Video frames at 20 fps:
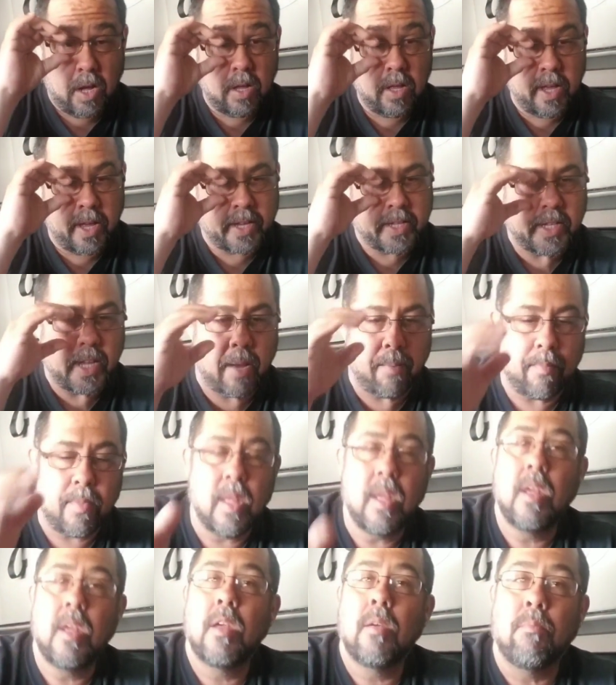Except
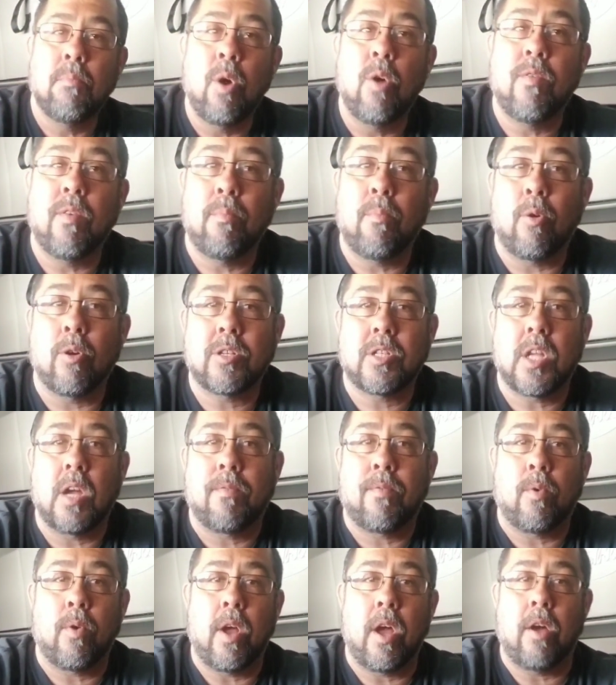moving more
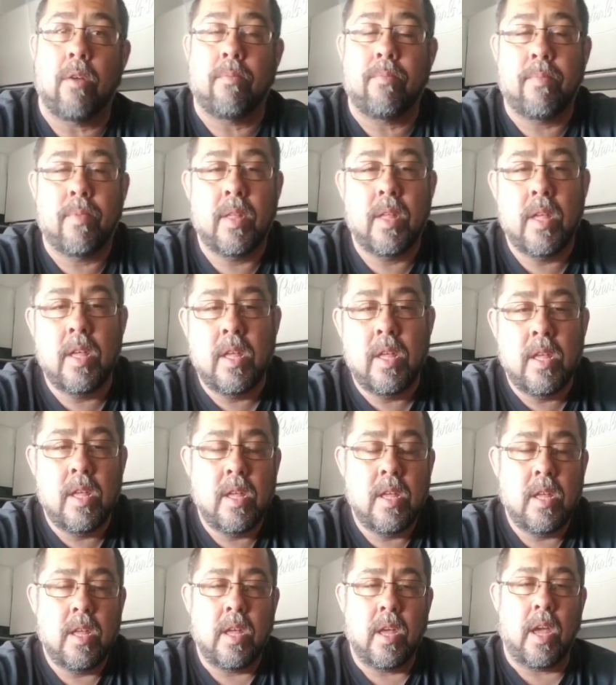stuff around
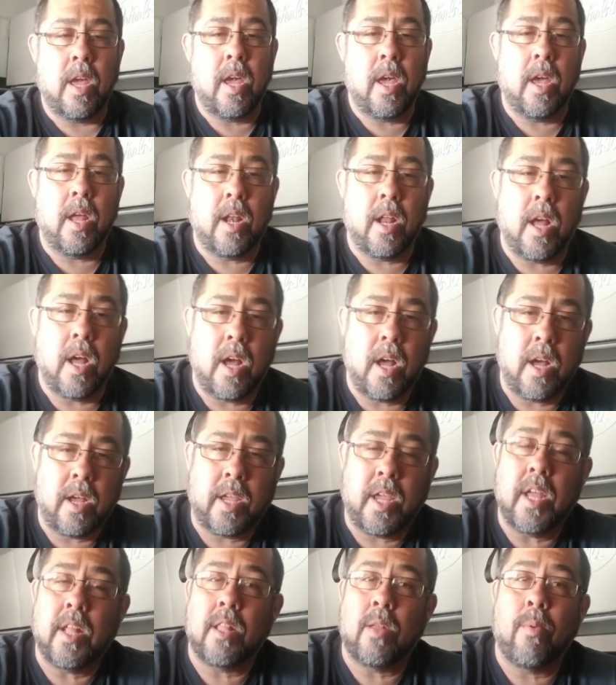and
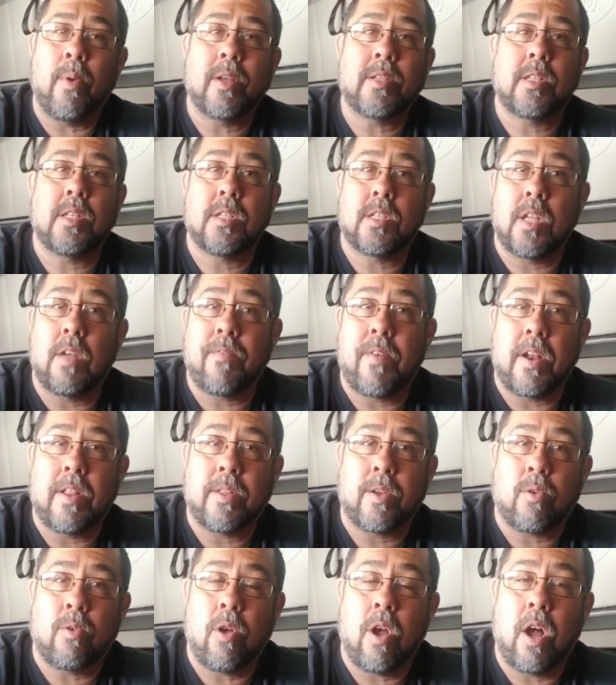getting the rest of the stuff out of
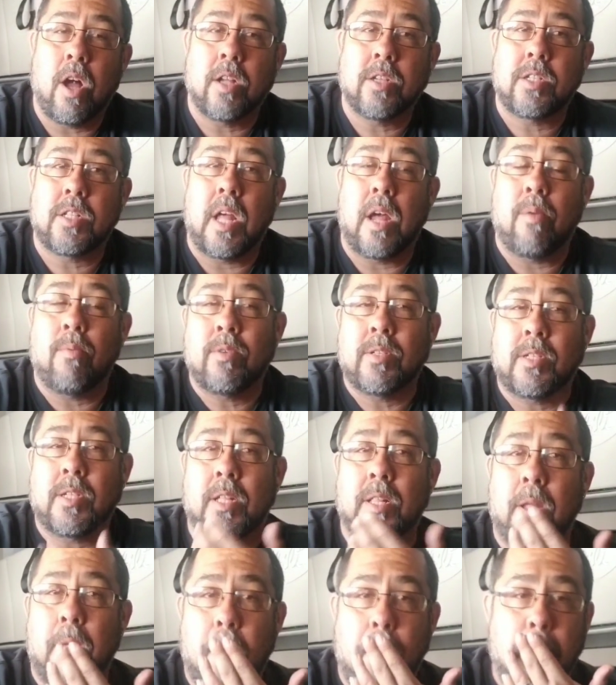the garage that was
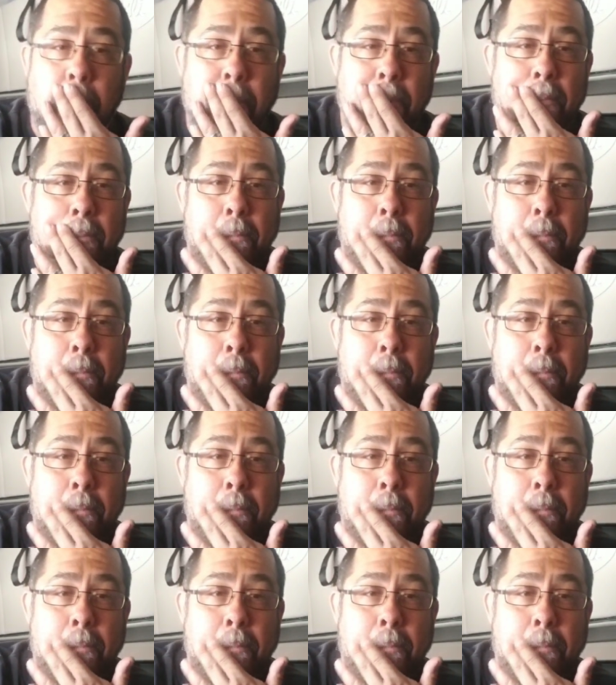in there,